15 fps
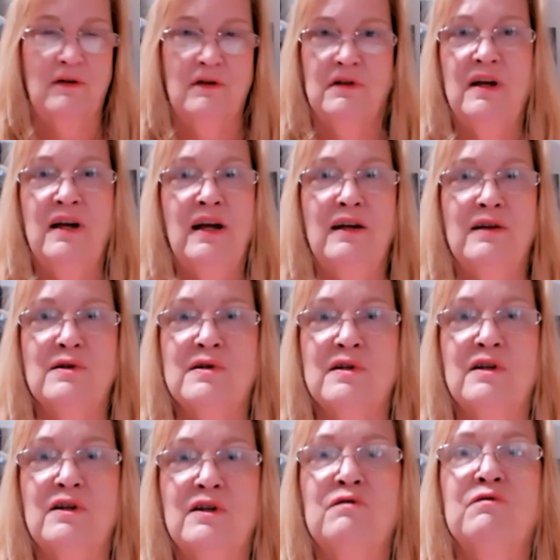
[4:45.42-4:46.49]

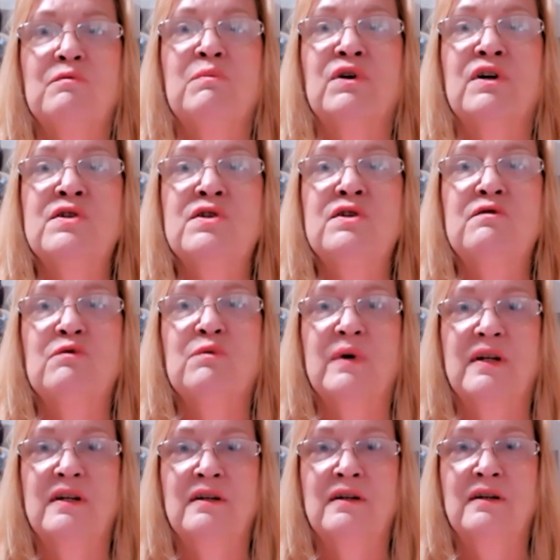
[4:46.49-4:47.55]
books you've
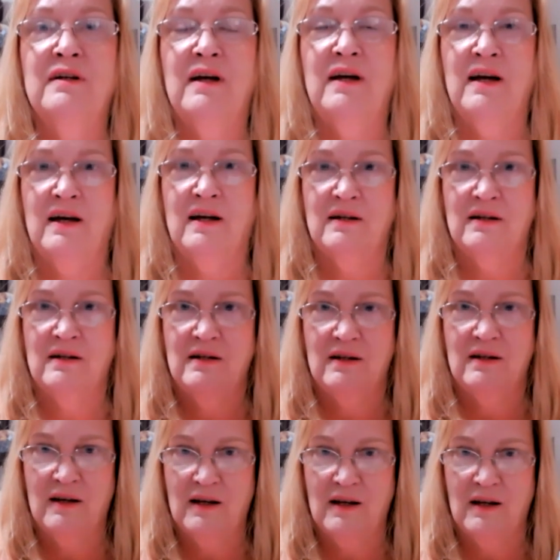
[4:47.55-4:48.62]
written
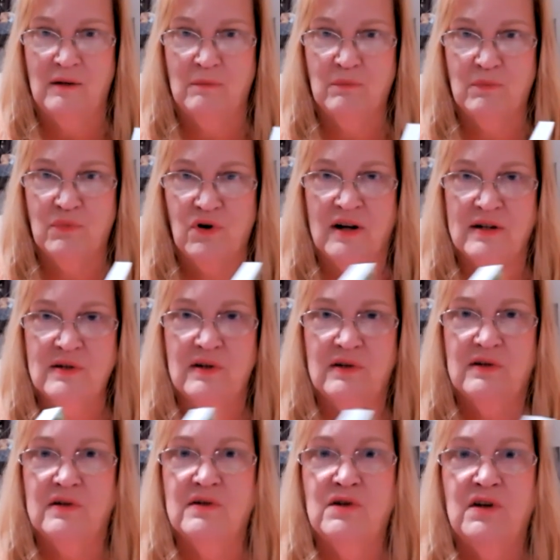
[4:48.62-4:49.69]
and
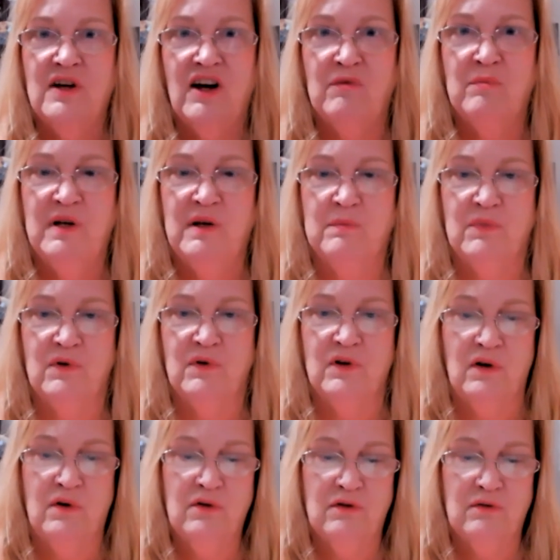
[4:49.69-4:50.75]
processes you have people
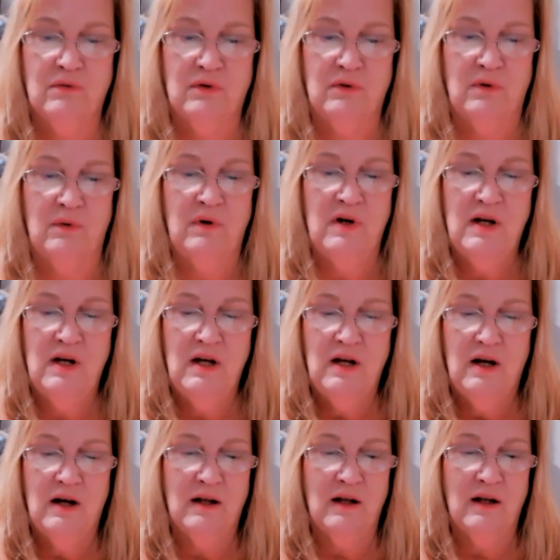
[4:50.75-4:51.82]
go through.
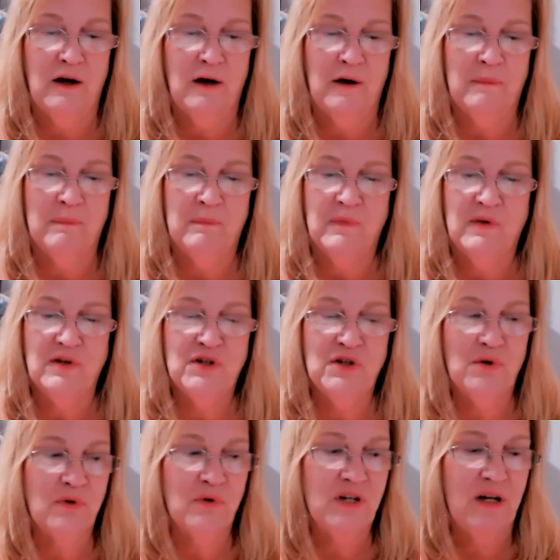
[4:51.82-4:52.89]

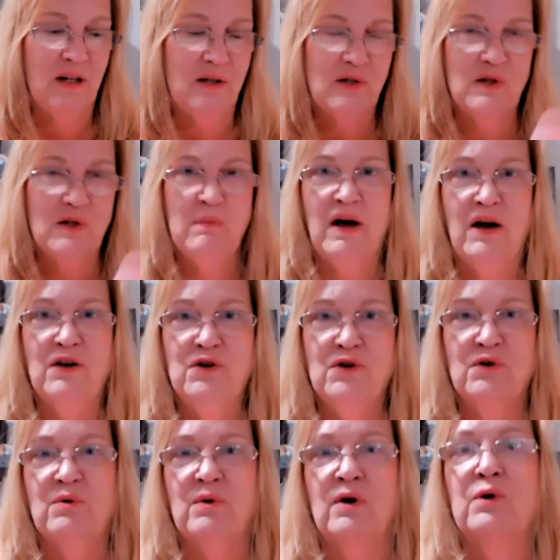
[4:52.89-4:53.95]
So tell us about your
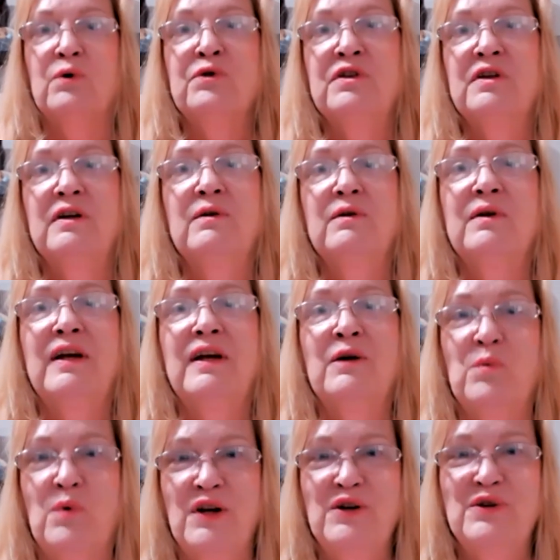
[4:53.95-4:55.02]
growth and
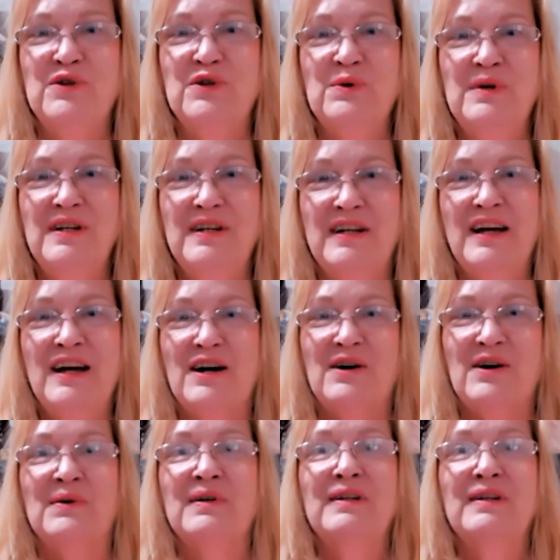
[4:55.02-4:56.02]
what you're doing now.